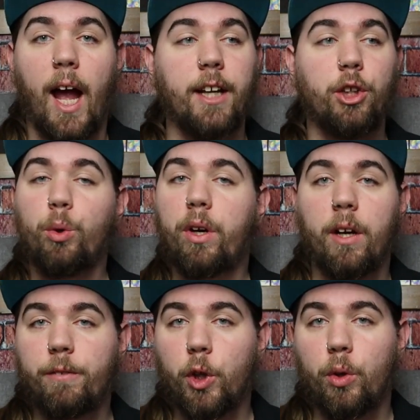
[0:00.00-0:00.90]
And you could
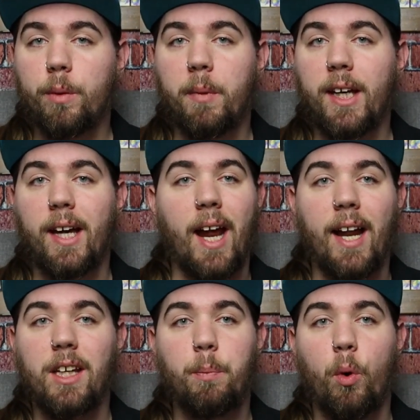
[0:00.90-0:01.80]
have told me at
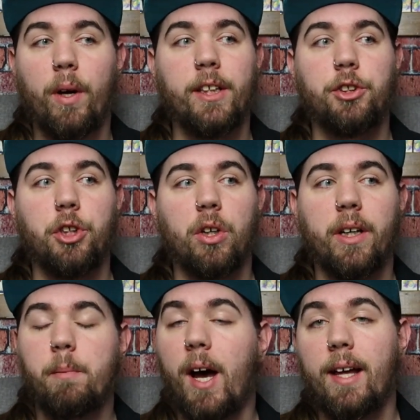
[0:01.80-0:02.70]
any point
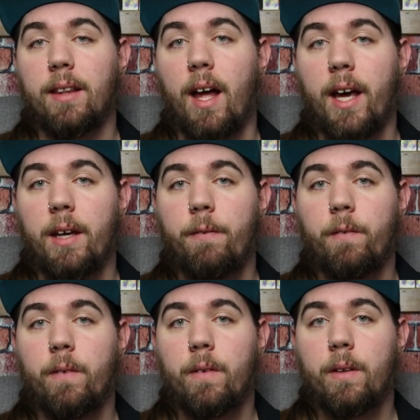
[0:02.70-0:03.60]
during my
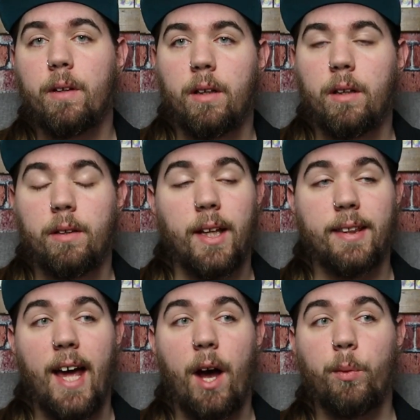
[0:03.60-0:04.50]
life
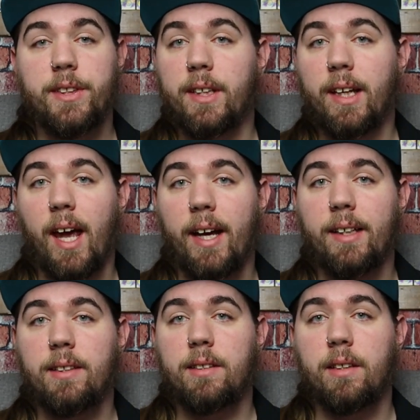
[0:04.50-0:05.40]
that that was the
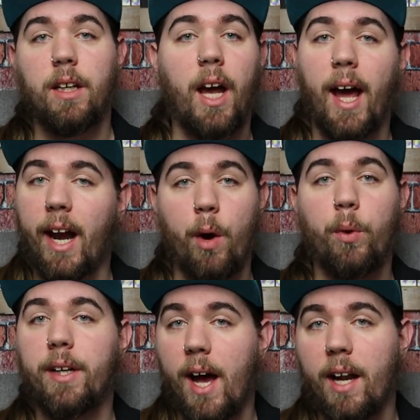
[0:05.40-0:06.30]
case, and I
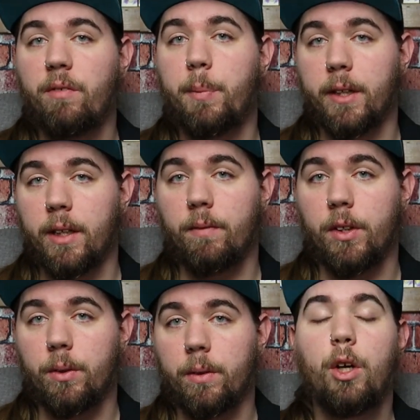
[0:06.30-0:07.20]
would not have believed
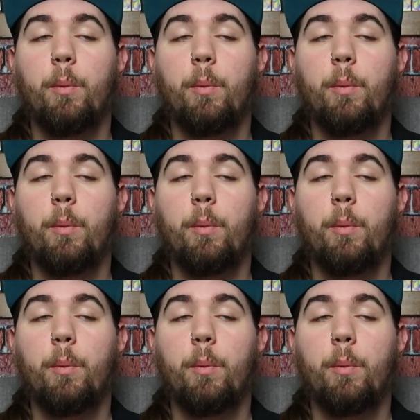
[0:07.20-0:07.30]
you.